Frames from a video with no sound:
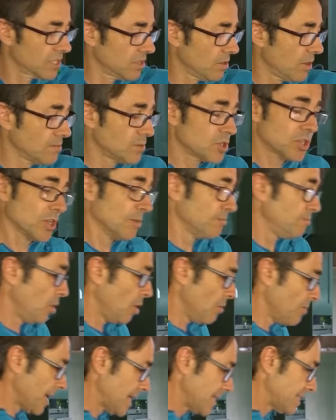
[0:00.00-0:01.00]
So I'm just going to
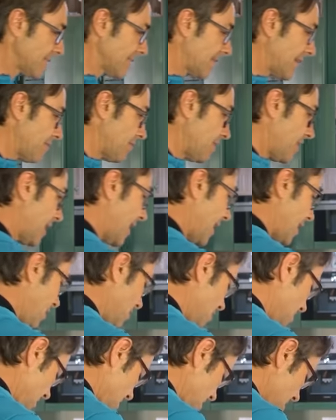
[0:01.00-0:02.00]
pop that together
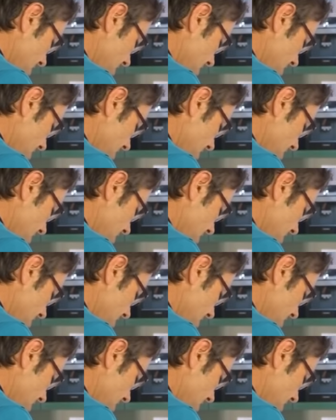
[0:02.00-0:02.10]
now.